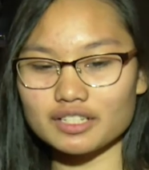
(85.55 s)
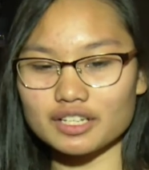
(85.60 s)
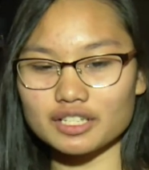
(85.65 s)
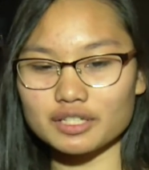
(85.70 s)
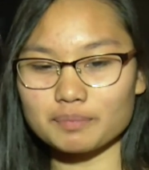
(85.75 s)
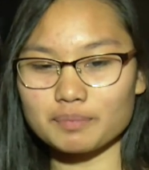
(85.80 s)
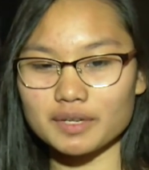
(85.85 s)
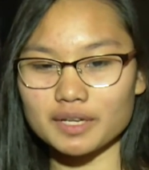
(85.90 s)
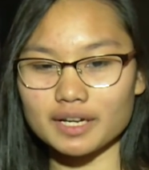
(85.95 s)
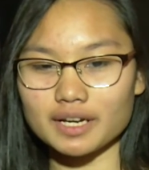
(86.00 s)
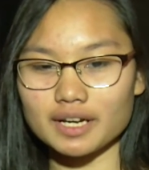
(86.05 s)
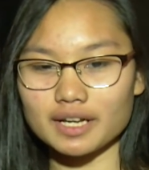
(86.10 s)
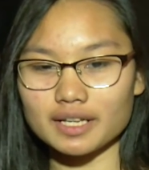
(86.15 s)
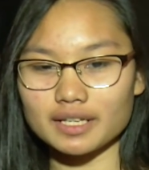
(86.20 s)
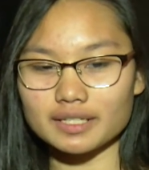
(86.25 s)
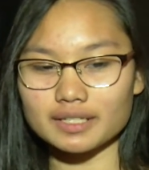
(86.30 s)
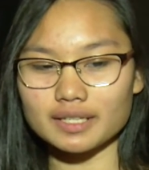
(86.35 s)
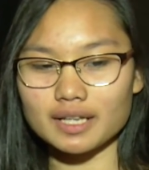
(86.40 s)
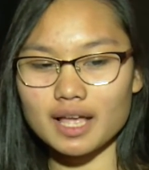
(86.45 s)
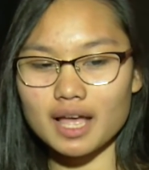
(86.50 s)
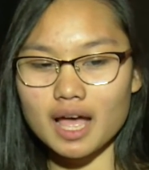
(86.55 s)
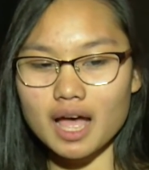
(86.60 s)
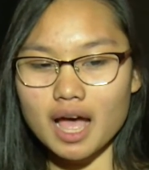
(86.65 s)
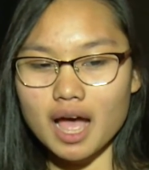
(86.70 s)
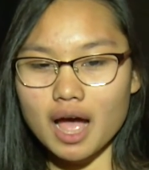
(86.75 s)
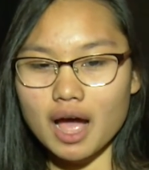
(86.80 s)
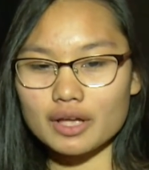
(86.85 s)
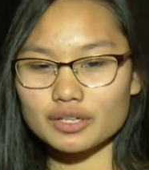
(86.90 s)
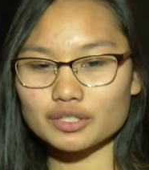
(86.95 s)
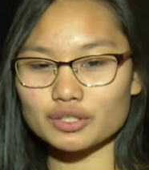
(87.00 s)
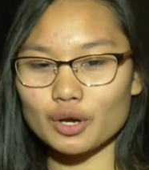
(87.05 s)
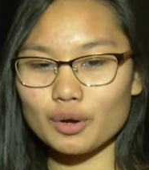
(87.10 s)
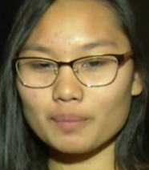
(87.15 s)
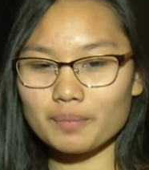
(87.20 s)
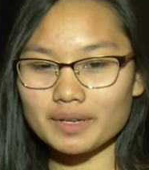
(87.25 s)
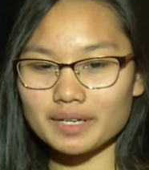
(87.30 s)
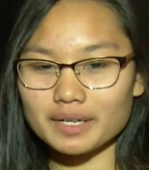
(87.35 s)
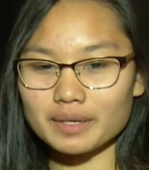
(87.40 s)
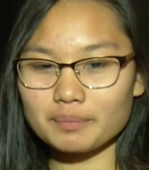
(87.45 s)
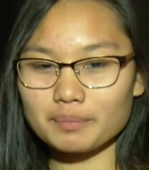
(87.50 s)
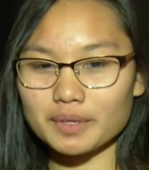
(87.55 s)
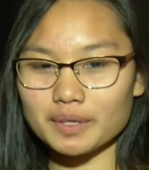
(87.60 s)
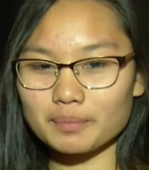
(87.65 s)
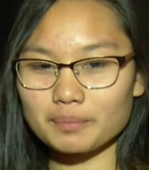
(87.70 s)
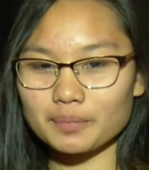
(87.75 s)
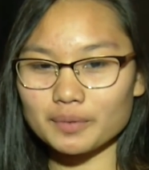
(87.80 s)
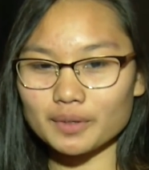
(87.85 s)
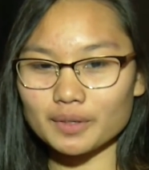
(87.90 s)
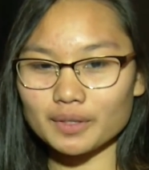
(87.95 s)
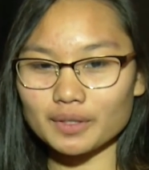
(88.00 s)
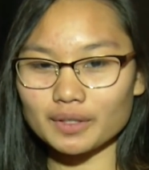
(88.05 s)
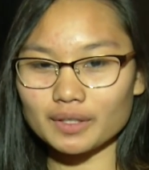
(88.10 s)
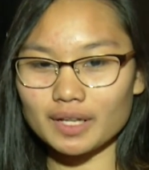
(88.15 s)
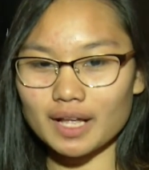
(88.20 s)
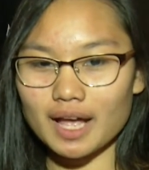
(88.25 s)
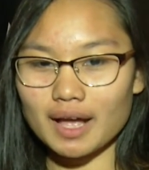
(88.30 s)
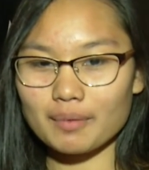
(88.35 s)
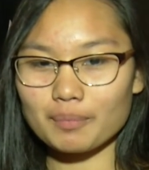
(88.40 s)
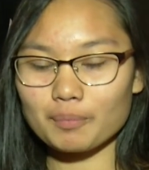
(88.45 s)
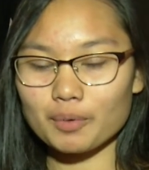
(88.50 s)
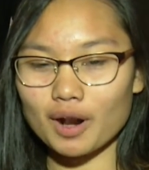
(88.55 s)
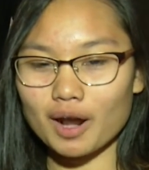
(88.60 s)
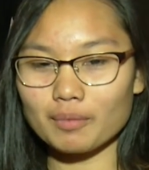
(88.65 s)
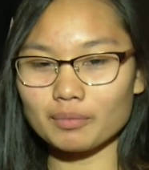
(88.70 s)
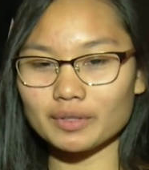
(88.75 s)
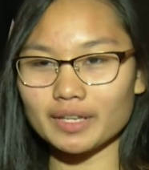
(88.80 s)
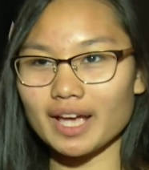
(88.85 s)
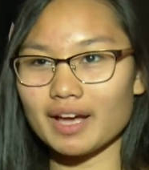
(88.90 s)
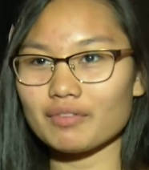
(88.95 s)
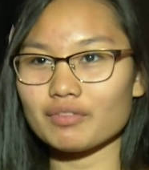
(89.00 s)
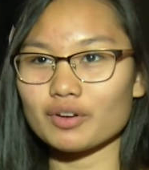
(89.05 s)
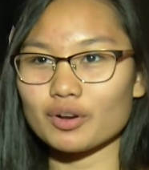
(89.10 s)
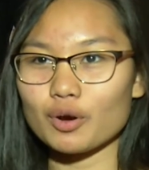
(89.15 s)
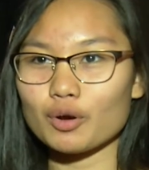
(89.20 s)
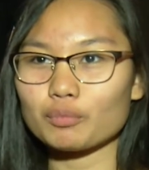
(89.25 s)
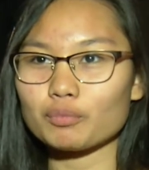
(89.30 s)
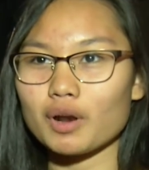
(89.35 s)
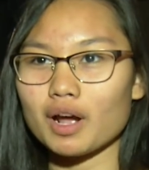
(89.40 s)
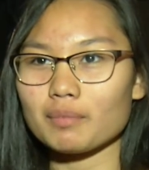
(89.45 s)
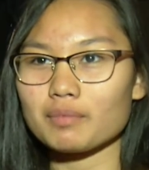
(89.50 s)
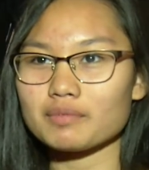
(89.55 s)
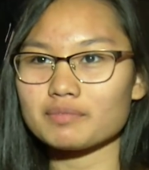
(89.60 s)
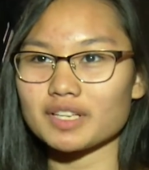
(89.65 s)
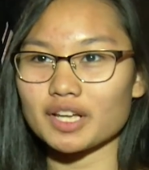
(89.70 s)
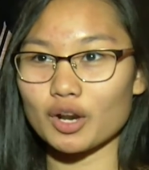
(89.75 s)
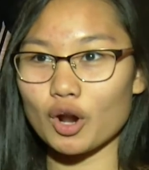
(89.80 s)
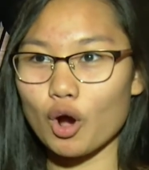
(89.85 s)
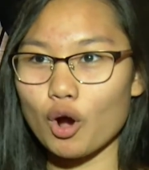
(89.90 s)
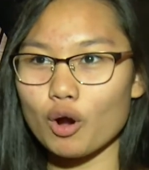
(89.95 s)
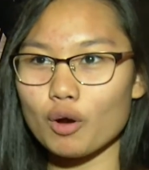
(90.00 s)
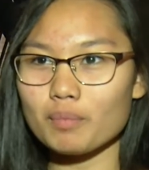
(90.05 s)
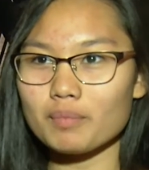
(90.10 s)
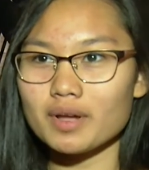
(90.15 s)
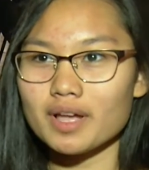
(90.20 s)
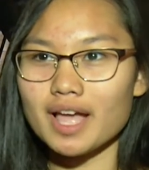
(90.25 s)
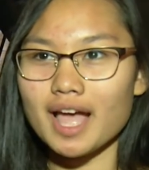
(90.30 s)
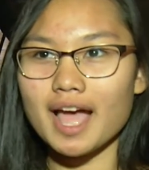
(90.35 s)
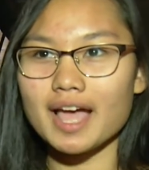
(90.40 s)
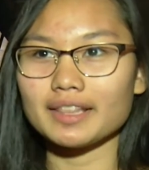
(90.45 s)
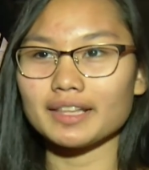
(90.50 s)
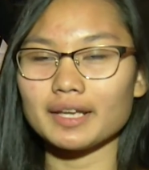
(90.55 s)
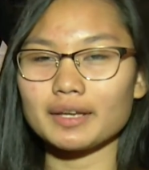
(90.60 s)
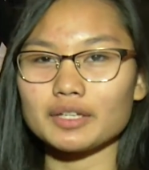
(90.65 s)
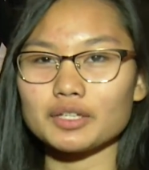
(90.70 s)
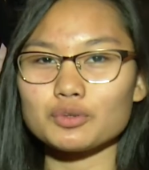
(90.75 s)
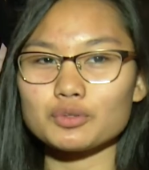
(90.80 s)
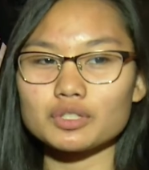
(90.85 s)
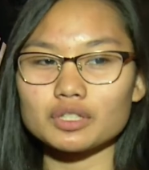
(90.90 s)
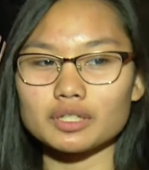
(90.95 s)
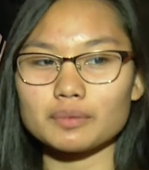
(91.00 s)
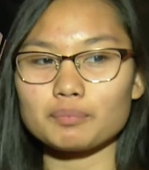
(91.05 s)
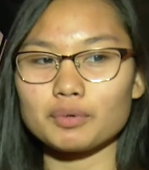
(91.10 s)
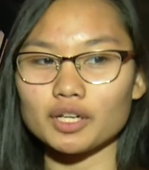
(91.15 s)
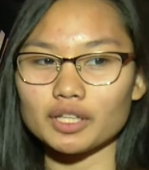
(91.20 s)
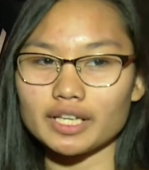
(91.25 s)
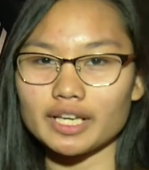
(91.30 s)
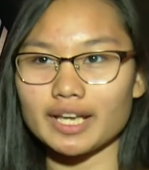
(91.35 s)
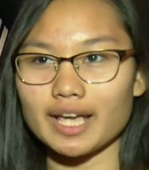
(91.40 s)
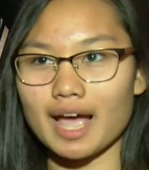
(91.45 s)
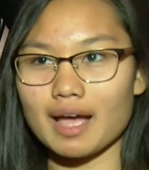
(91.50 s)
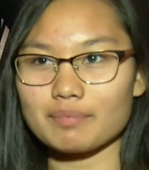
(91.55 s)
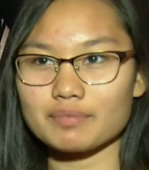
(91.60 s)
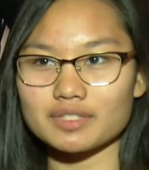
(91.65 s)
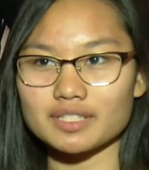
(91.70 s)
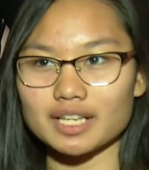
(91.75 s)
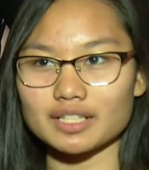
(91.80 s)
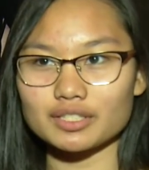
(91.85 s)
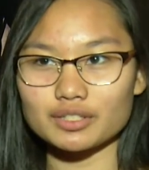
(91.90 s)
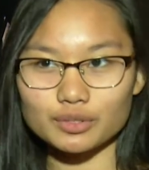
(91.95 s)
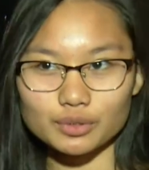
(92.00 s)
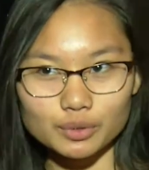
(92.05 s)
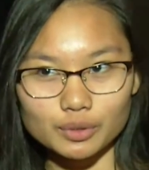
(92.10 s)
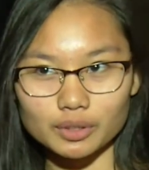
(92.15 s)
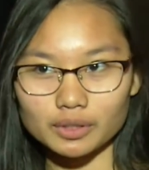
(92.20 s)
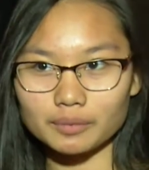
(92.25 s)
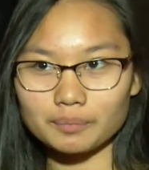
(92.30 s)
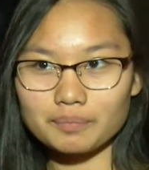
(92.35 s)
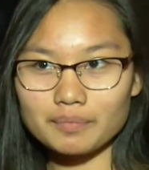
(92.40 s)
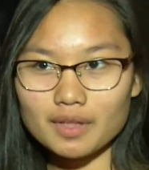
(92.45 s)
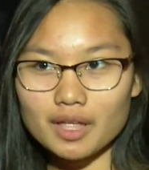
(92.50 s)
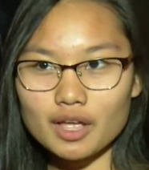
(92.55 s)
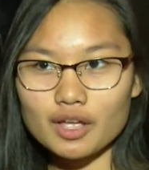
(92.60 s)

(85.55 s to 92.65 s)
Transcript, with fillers: just because so many people probably have their own problems at home and like usually bullying happens at school.